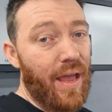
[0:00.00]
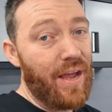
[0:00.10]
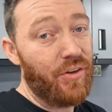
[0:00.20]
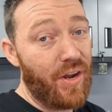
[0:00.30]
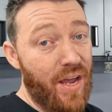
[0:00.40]

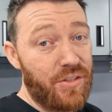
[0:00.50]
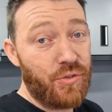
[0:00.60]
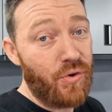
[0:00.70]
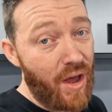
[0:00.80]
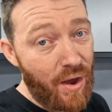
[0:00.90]
And you guys
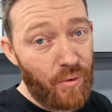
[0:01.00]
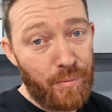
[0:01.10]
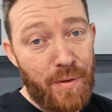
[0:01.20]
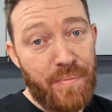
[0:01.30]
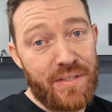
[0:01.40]
do not want
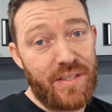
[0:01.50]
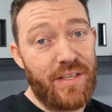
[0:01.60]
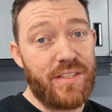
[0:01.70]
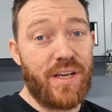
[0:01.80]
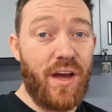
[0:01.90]
to be missing
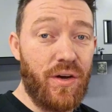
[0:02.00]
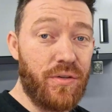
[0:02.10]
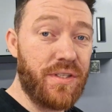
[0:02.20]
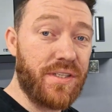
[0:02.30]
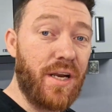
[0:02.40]
these
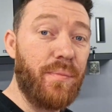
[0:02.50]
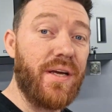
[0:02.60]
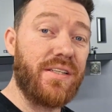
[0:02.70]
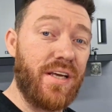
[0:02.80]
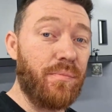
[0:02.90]
codes. It's going to be
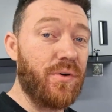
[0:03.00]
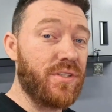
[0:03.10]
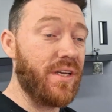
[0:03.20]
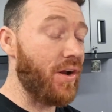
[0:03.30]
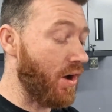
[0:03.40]
a
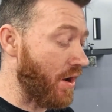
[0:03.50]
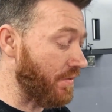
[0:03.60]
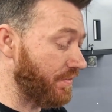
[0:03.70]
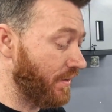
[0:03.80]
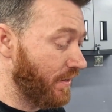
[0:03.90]
10%
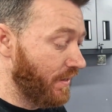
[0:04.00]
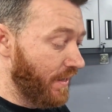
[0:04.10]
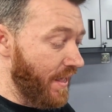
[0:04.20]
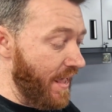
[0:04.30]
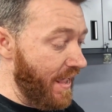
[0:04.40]
off,
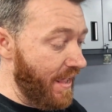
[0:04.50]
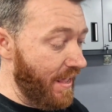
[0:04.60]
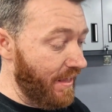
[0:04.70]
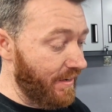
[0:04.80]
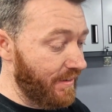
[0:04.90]

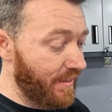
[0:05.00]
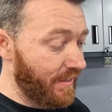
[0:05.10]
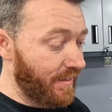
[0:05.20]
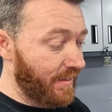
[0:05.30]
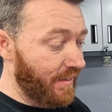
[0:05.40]
and
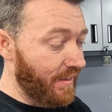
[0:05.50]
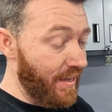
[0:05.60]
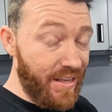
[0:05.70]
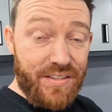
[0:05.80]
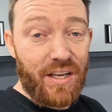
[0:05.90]

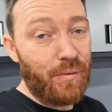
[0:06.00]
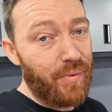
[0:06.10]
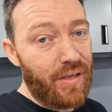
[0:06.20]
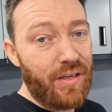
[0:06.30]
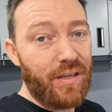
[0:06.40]
it's going to
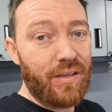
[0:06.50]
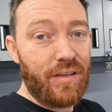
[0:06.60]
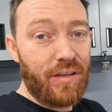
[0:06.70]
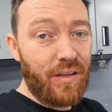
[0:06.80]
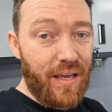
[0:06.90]
be
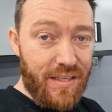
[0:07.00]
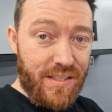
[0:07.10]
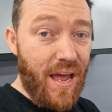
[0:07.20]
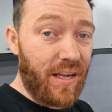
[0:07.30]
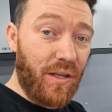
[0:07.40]

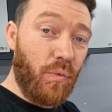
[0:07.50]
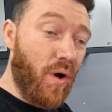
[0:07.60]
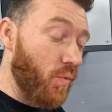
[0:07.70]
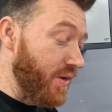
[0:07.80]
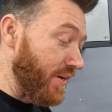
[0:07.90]
exactly
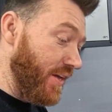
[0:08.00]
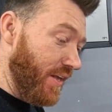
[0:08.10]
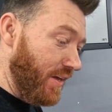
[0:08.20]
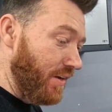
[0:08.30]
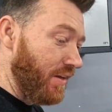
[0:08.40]
what we
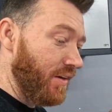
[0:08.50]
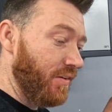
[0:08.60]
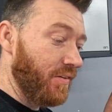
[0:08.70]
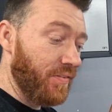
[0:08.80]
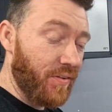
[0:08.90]
needed
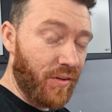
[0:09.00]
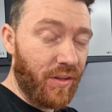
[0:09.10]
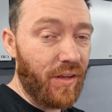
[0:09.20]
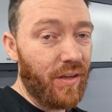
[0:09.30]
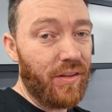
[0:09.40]
for
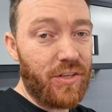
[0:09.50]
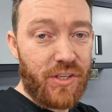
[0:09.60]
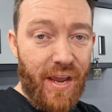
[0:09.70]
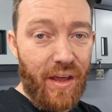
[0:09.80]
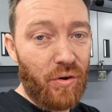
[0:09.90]
the
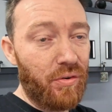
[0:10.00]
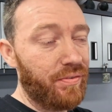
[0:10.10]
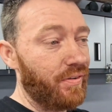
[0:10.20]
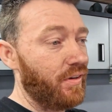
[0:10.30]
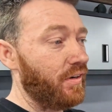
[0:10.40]
channel,
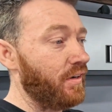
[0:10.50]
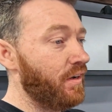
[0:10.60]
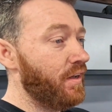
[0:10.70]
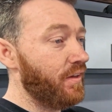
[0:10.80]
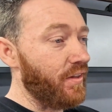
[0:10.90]
for
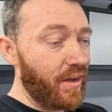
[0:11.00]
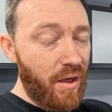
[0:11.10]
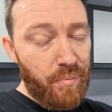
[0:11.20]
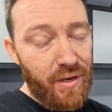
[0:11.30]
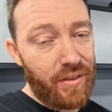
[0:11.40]
the
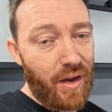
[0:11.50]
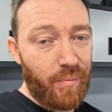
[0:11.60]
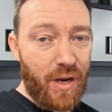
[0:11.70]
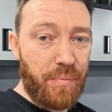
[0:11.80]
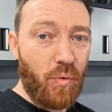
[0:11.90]
company that
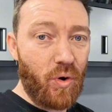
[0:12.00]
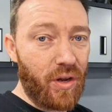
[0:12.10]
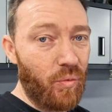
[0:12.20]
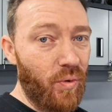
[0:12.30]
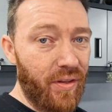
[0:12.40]
I'm going to be
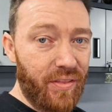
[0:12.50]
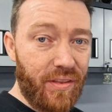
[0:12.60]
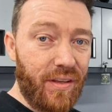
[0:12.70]
working with.